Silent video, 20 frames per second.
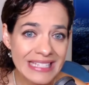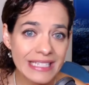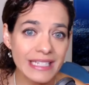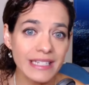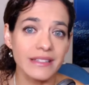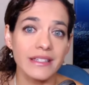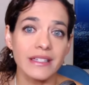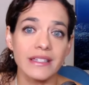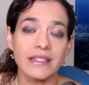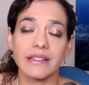
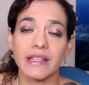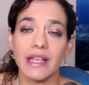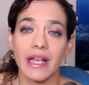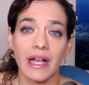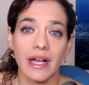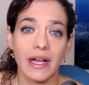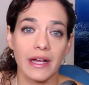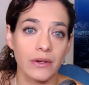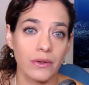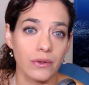CT
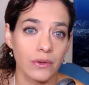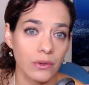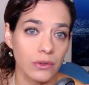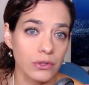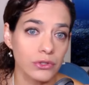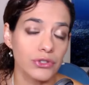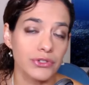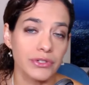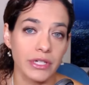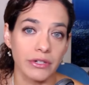scan or
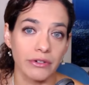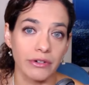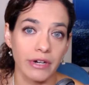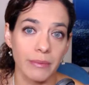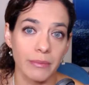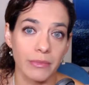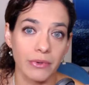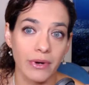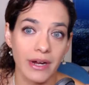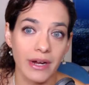ultrasound or
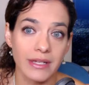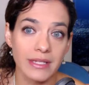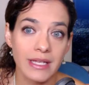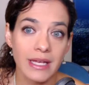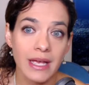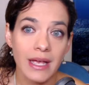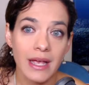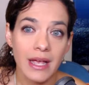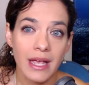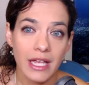MRIs,
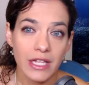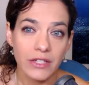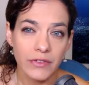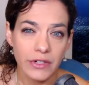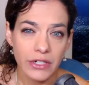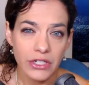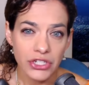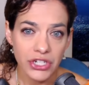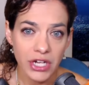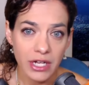it's
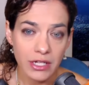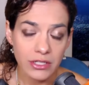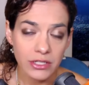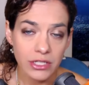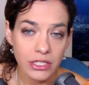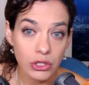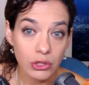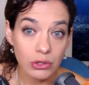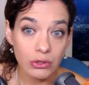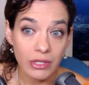very
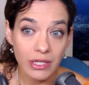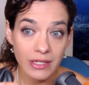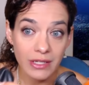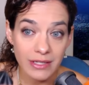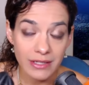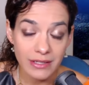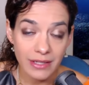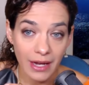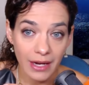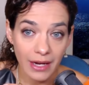challenging to look
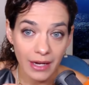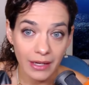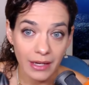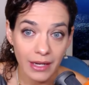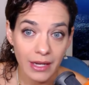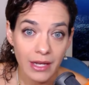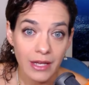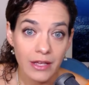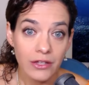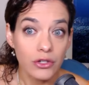inside
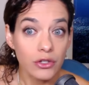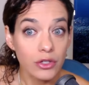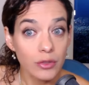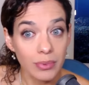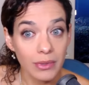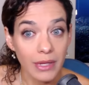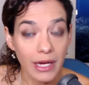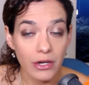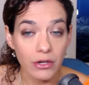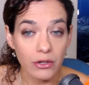your
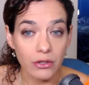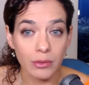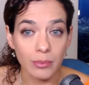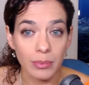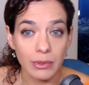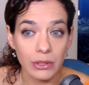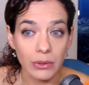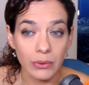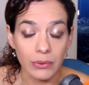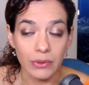bladder or
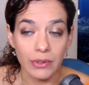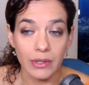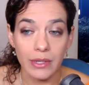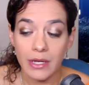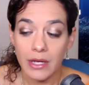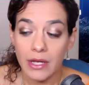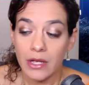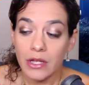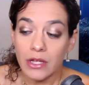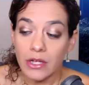balloon.
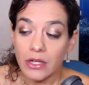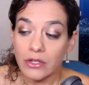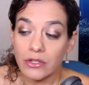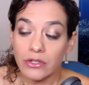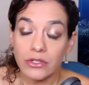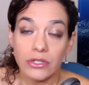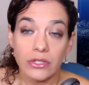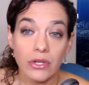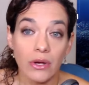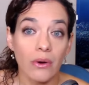
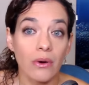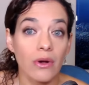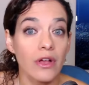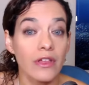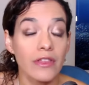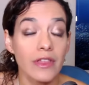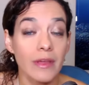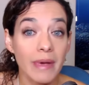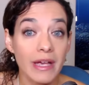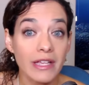So
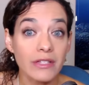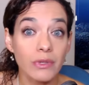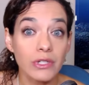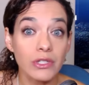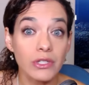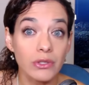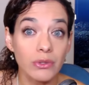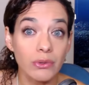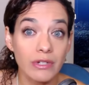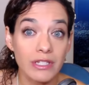the best way
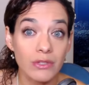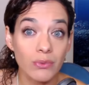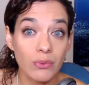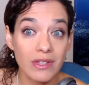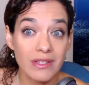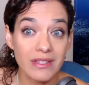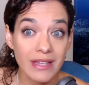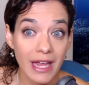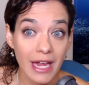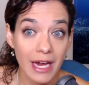to do it is with
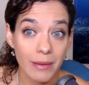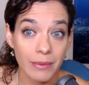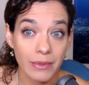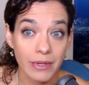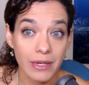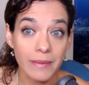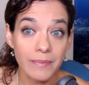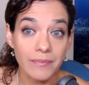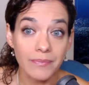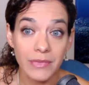this
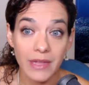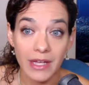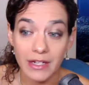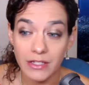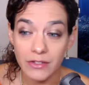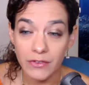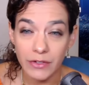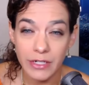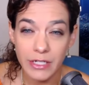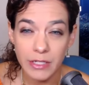camera that
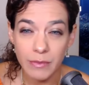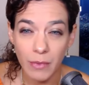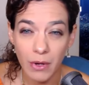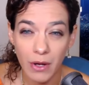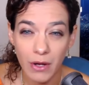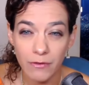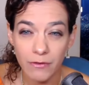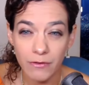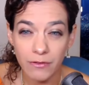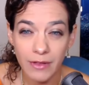is very
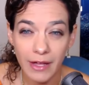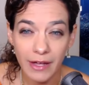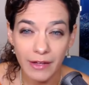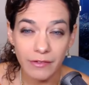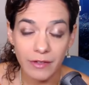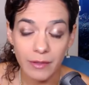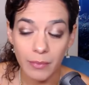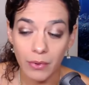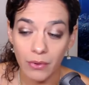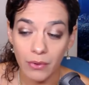small and
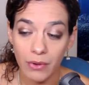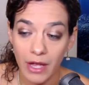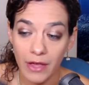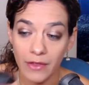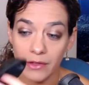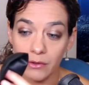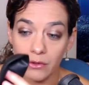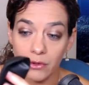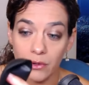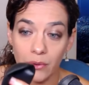flexible,
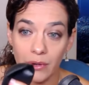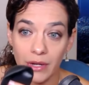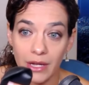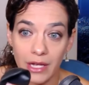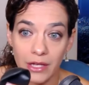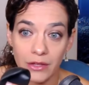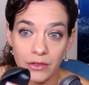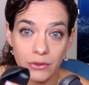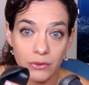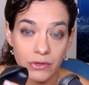and it'll go
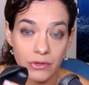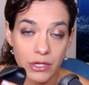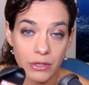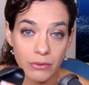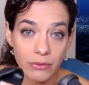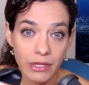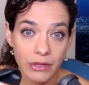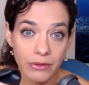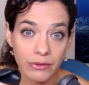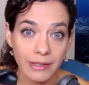in through the
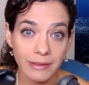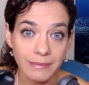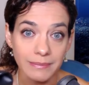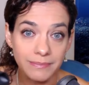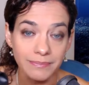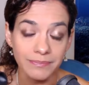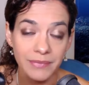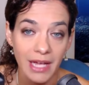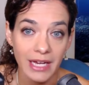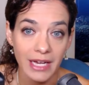urethra
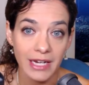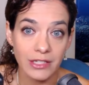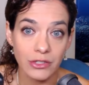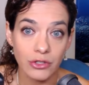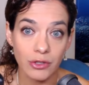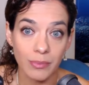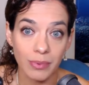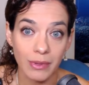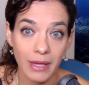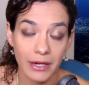and
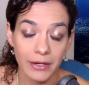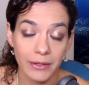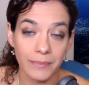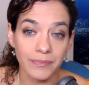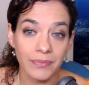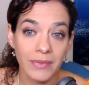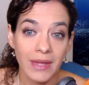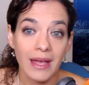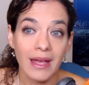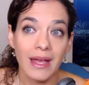into the bladder.
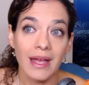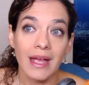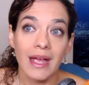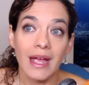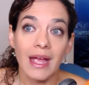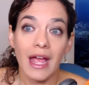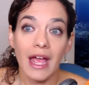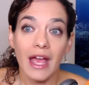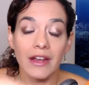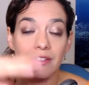
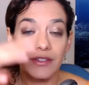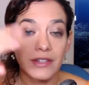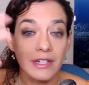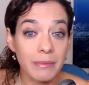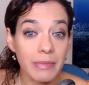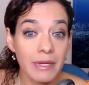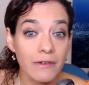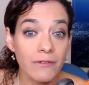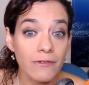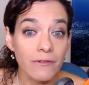And it's going
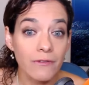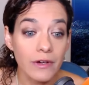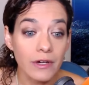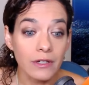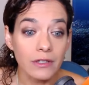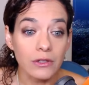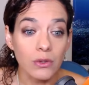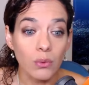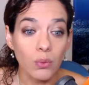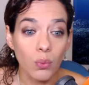to be
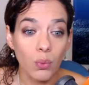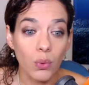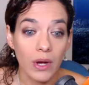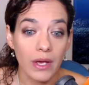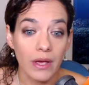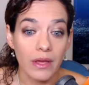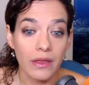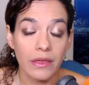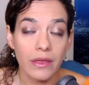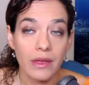filled
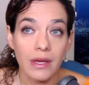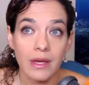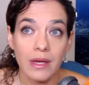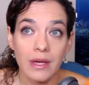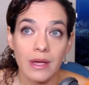with